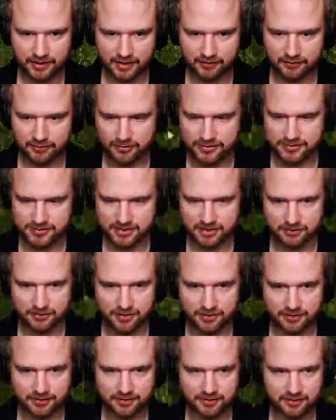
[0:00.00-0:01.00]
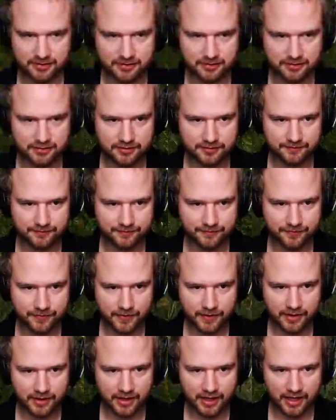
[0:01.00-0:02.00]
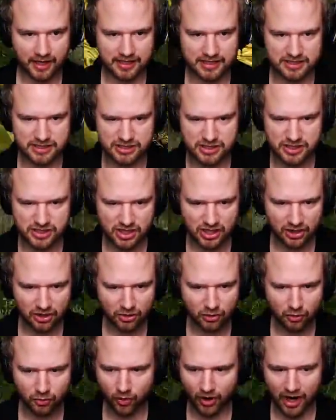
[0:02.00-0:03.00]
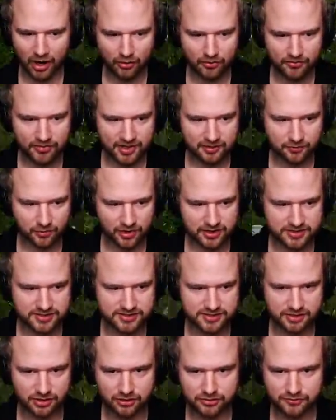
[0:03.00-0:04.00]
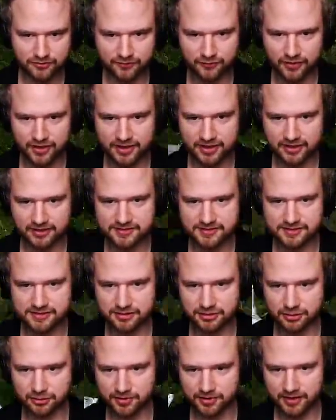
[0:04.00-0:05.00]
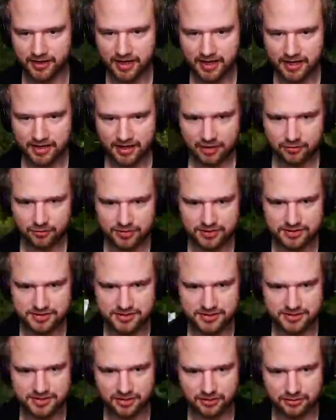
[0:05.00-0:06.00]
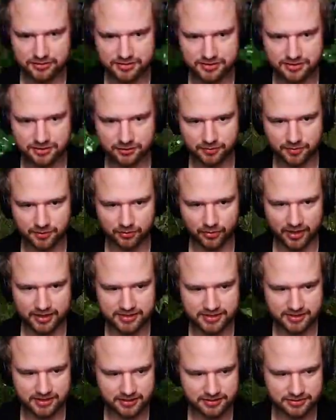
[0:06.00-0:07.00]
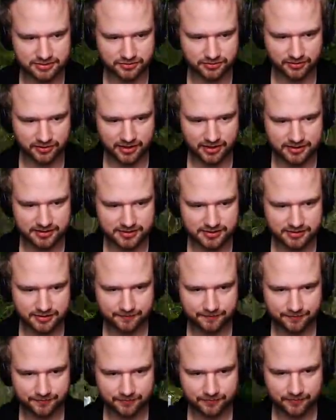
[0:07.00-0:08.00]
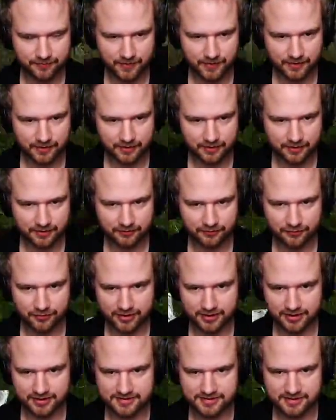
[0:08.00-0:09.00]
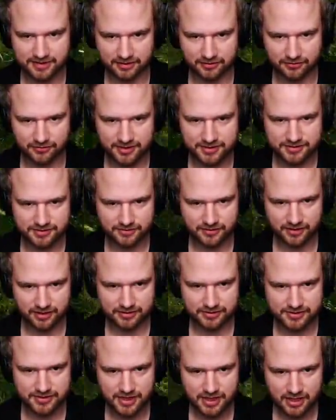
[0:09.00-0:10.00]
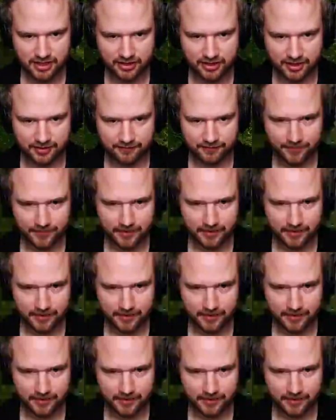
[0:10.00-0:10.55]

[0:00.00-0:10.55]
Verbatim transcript: Everyone stay right there. Hello! Wow, that was so freaking stupid. That was so stupid. Why did I do that? Freaking Sunrise Riders. Okay.